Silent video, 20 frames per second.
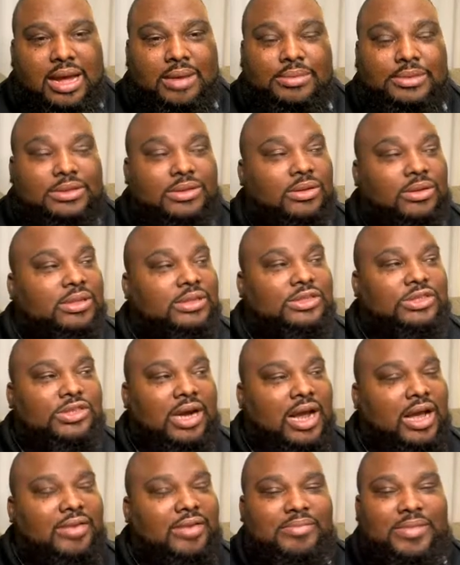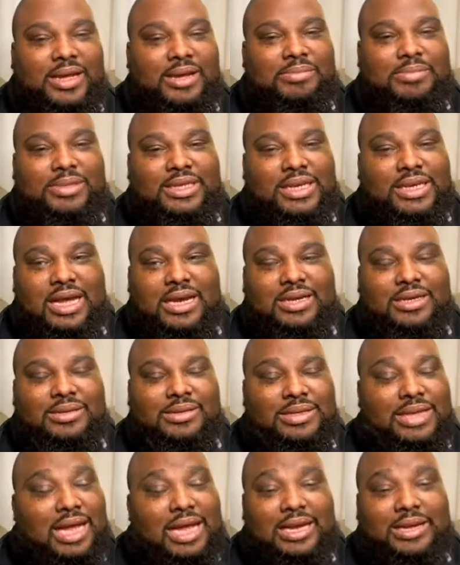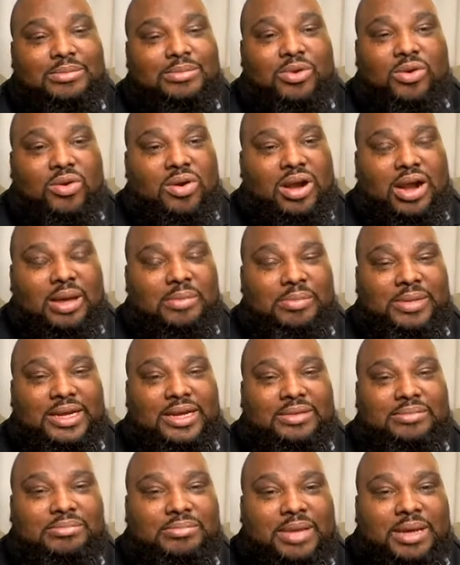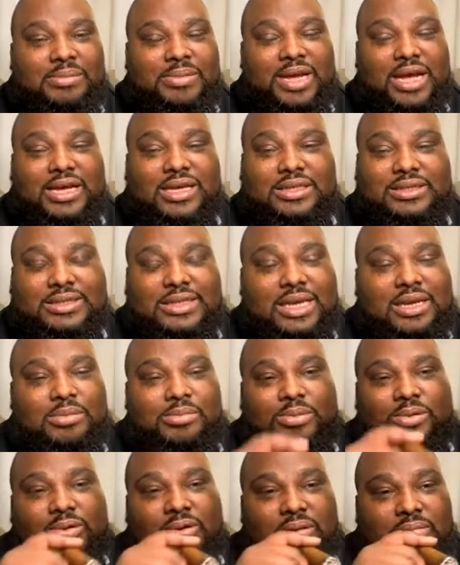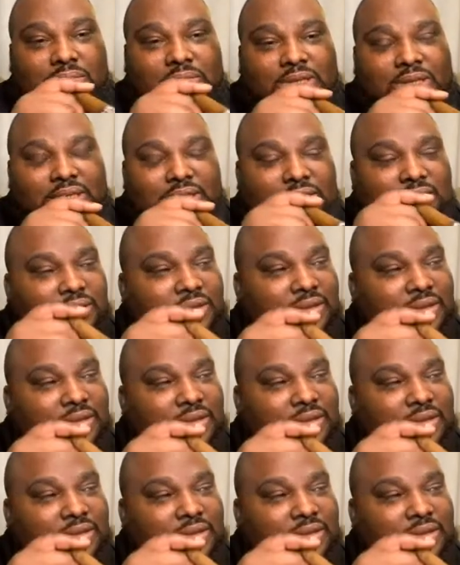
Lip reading: I was going to drive, man, but not anymore. I mean, maybe I could teleport, but.